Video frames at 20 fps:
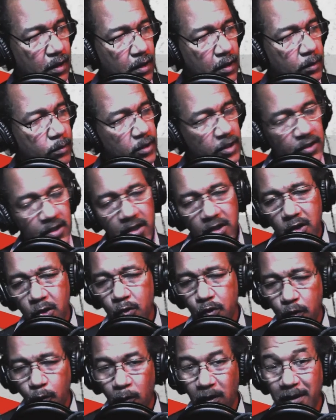Well, you know,
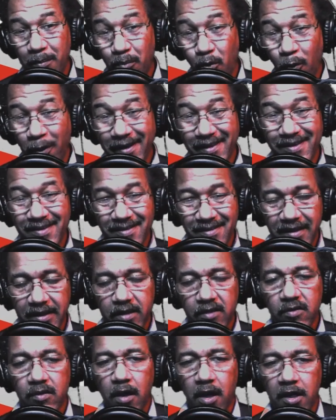
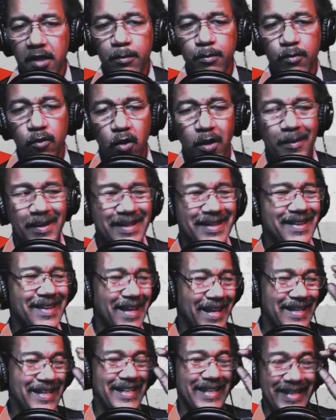3.6 unemployment,
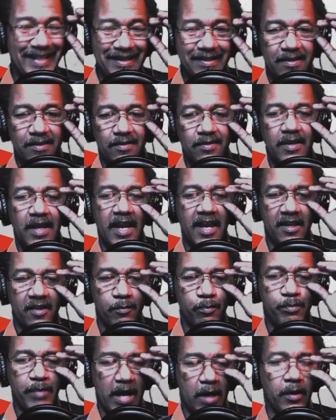that is
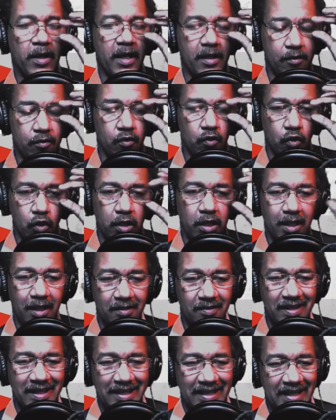about as good as
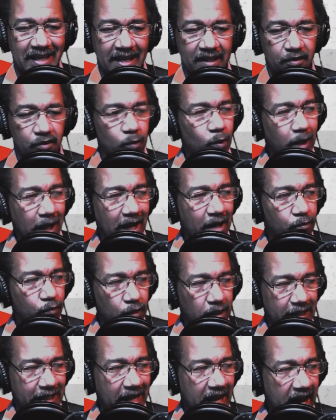it gets. You can't
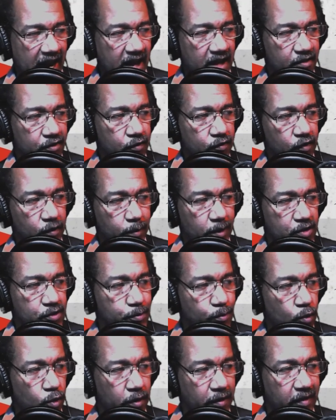really ask for much
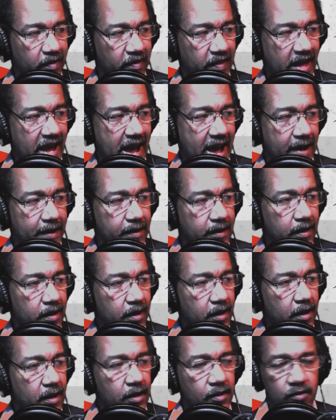more than that.
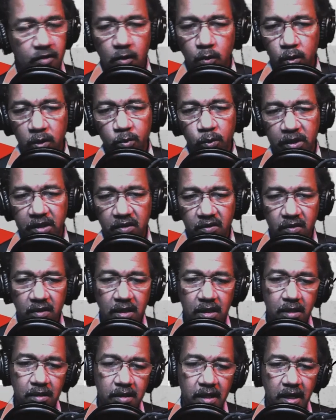So when we
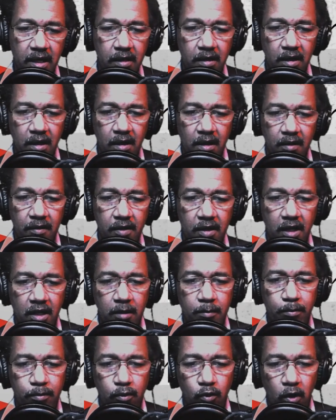see that the
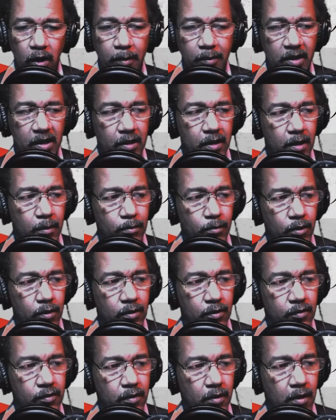unemployment
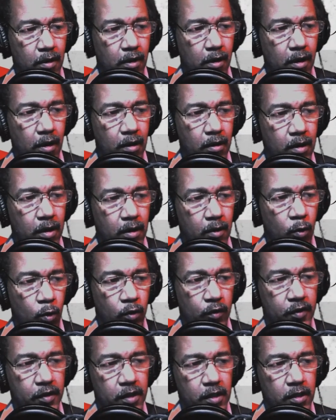numbers are, or
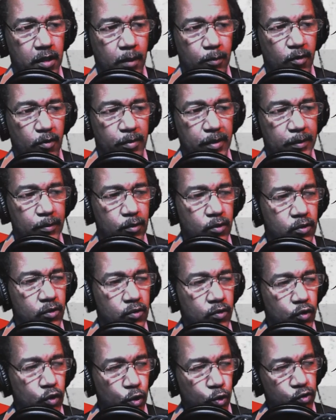the number of people,
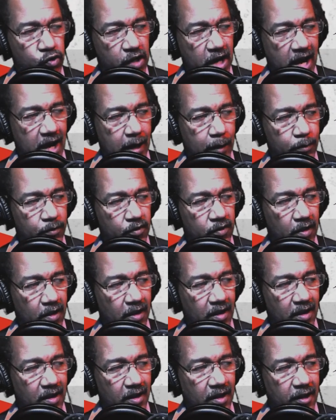new jobs,
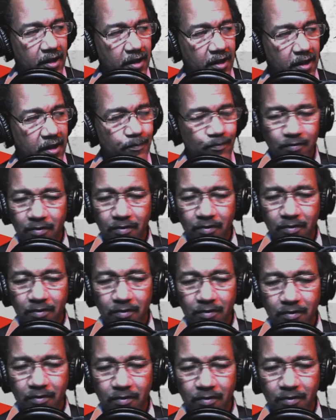
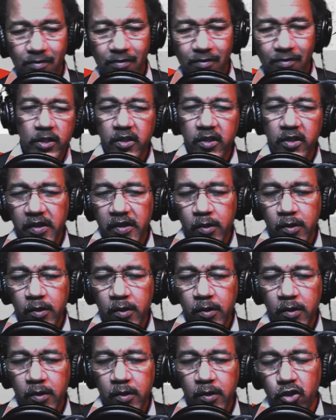what do
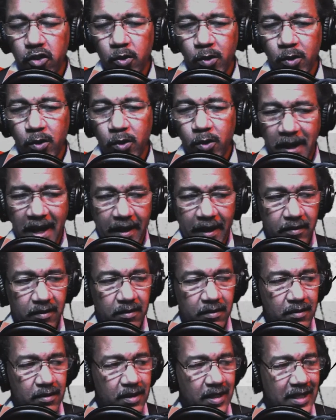you expect?
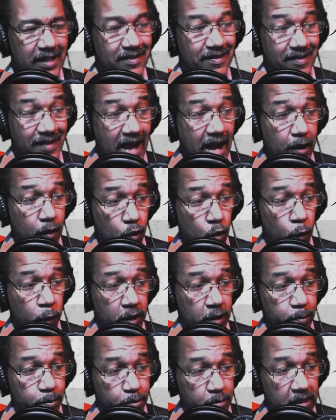It's not going to
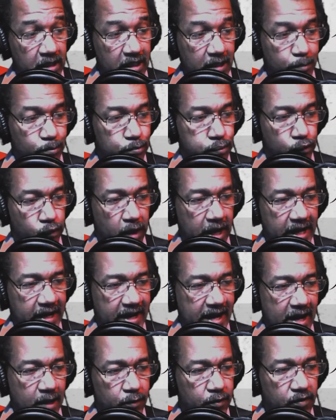be
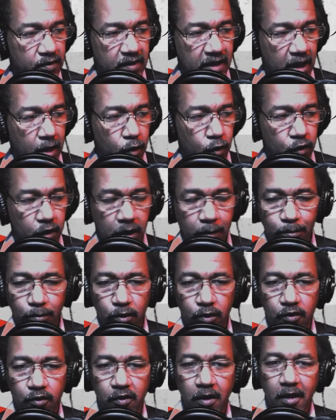breakout stellar numbers
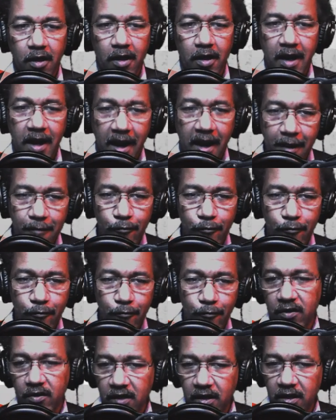every
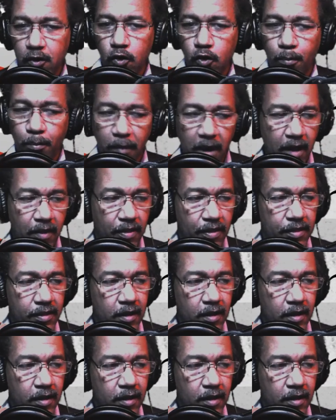single month.